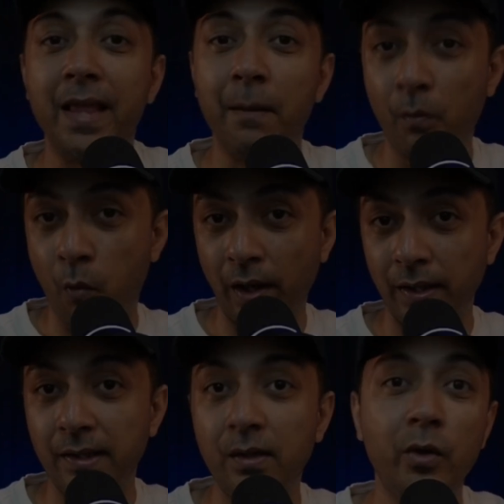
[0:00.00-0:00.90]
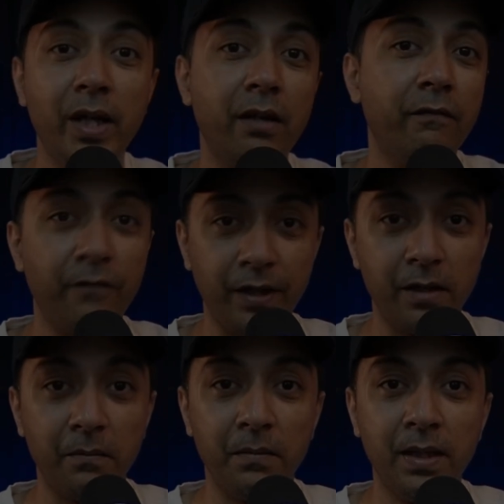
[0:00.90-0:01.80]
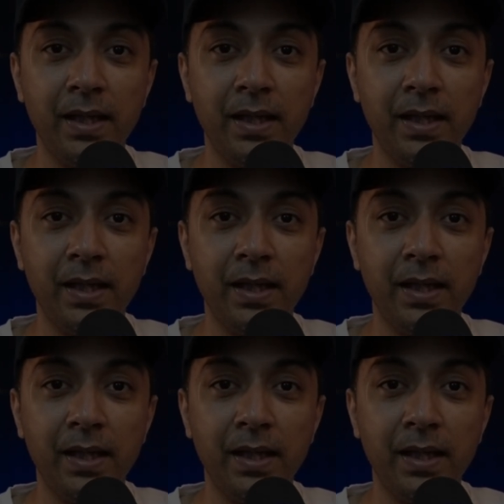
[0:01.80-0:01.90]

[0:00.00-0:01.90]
Number 1. Creative freedom.